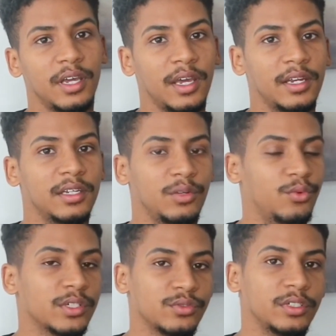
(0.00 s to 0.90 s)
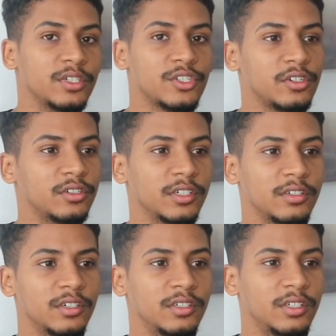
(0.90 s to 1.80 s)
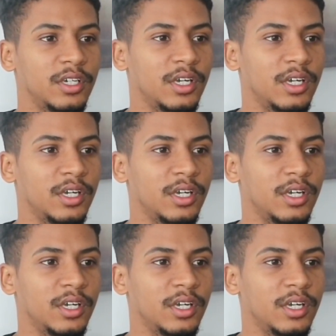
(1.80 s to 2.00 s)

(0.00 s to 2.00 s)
and it wasn't really a struggle at all.